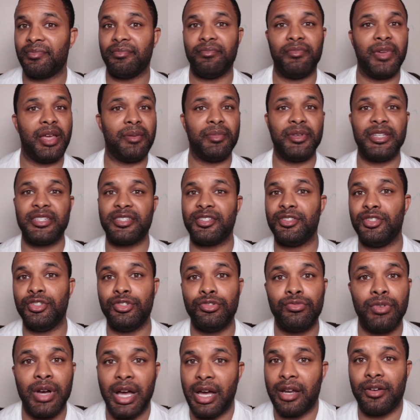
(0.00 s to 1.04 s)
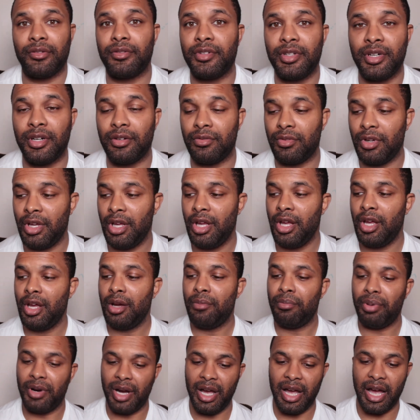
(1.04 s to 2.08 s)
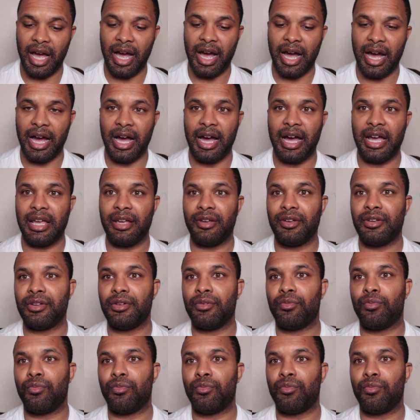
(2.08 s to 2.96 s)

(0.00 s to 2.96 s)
Maybe it's new, I don't know. But I